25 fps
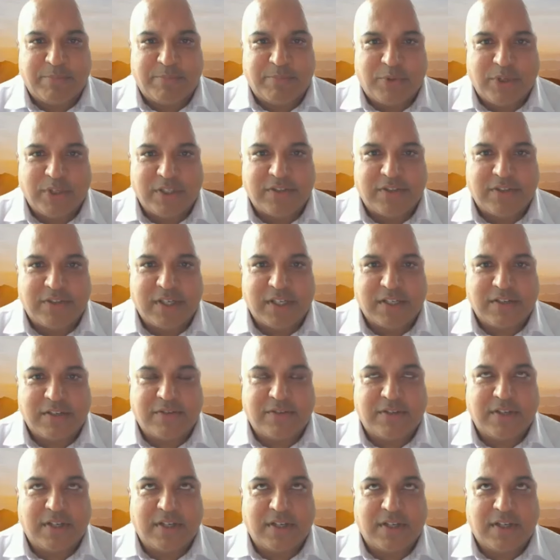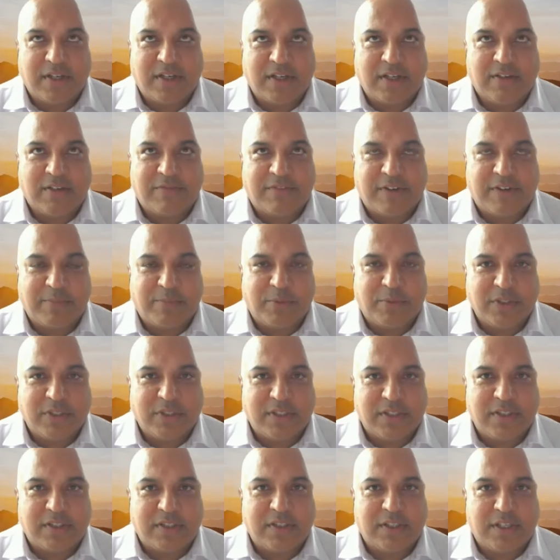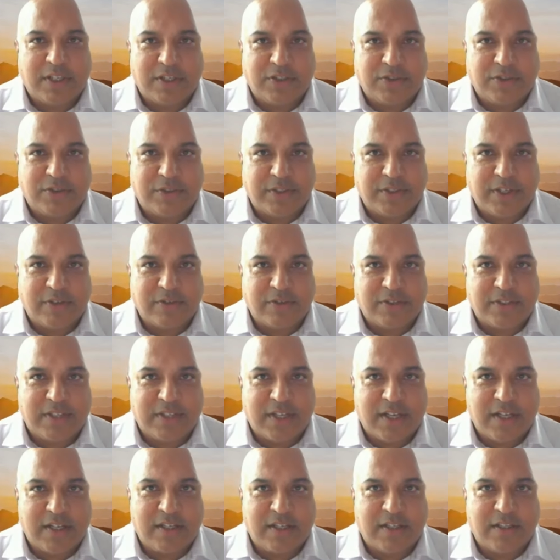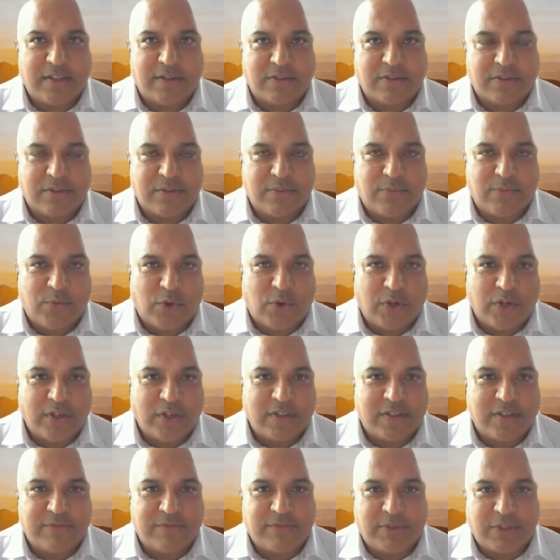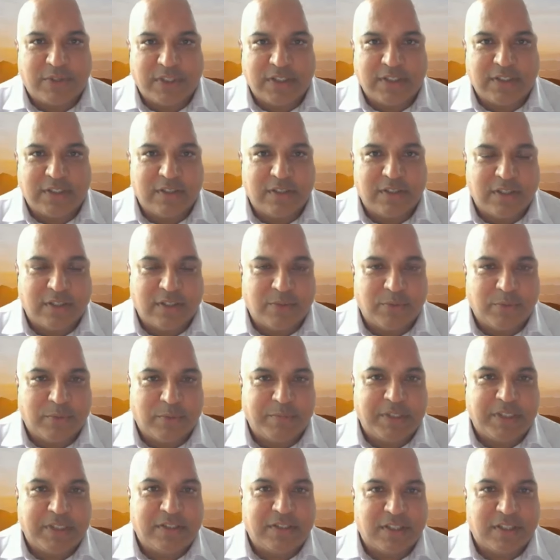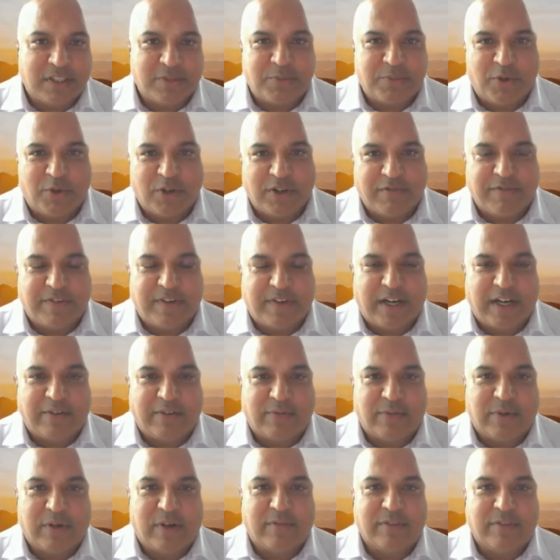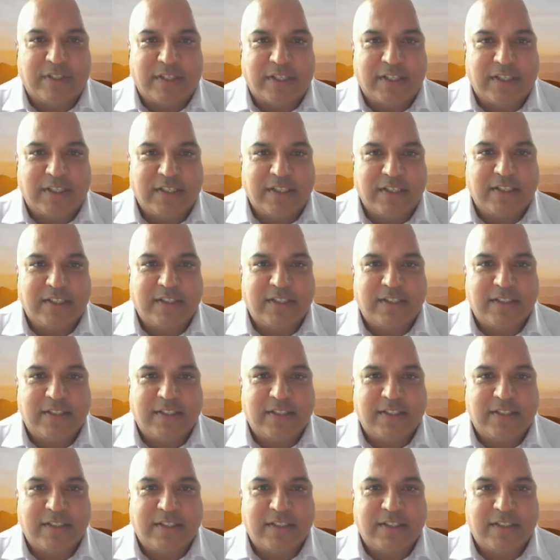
5.6 issued and outstanding. There's some warrants. Fully diluted would be 6.5 roughly.